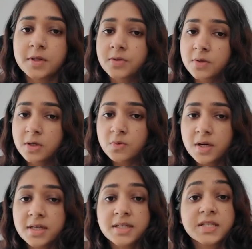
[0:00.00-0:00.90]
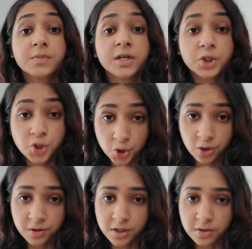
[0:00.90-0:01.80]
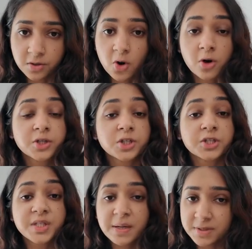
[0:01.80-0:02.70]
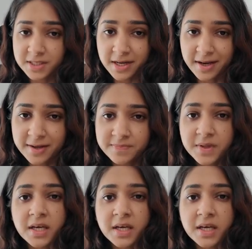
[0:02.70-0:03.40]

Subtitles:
The third one is Mounjaro, or tirzepatide,